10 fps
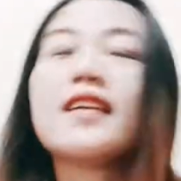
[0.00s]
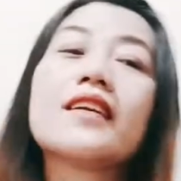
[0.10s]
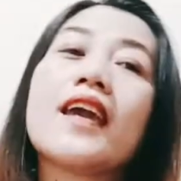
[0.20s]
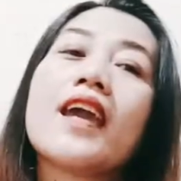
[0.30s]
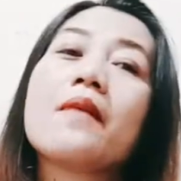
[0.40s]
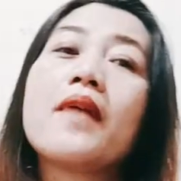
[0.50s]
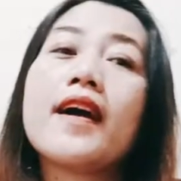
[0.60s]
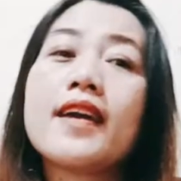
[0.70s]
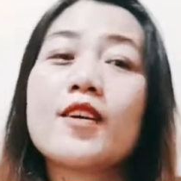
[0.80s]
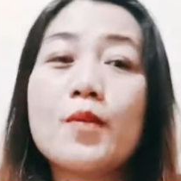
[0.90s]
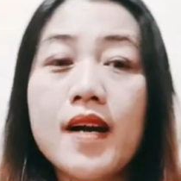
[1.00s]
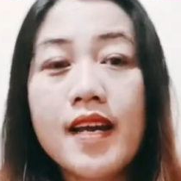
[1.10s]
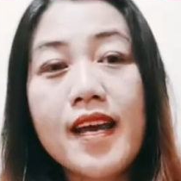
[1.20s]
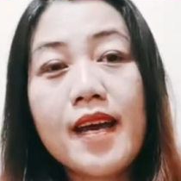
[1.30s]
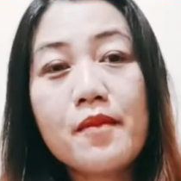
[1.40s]
Okay, my
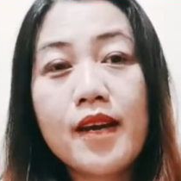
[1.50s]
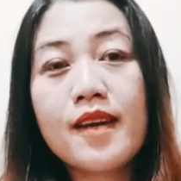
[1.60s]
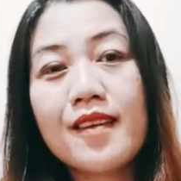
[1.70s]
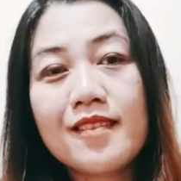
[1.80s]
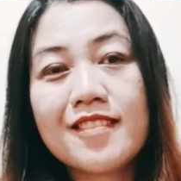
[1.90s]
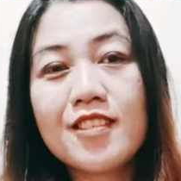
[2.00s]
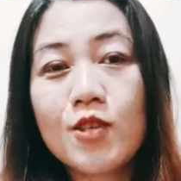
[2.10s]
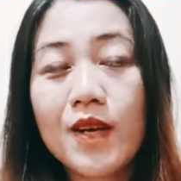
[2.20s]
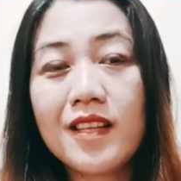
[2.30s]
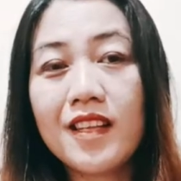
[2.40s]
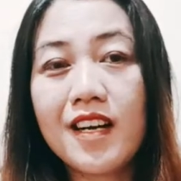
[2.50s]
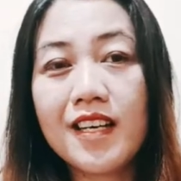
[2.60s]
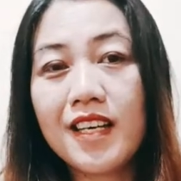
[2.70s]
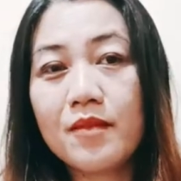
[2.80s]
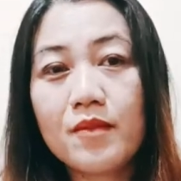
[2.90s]
kumare, my sister-in-law
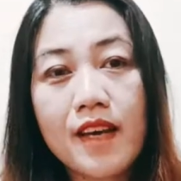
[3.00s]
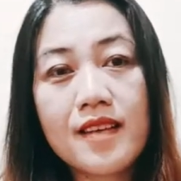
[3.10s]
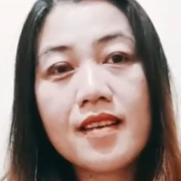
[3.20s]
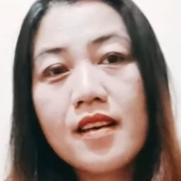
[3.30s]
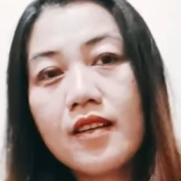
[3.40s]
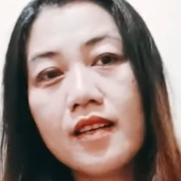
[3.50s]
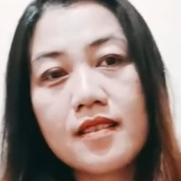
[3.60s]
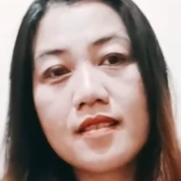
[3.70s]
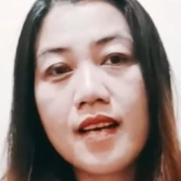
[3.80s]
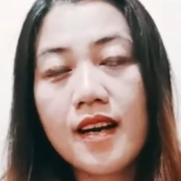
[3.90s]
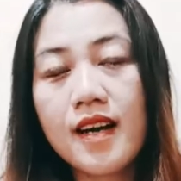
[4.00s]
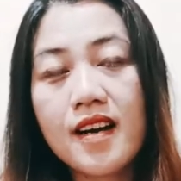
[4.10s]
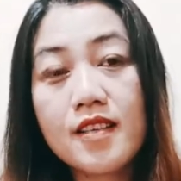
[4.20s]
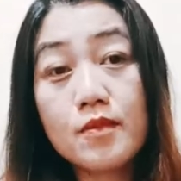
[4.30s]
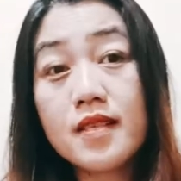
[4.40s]
in my
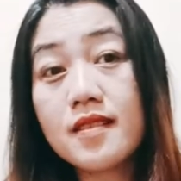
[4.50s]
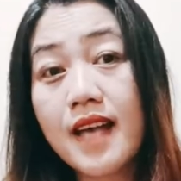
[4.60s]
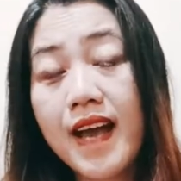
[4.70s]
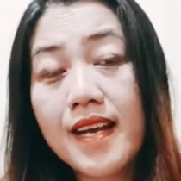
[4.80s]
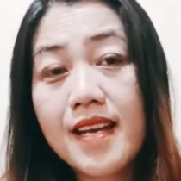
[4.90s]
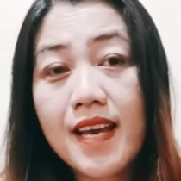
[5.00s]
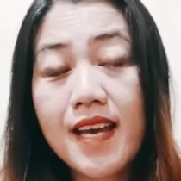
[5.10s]
husband's side.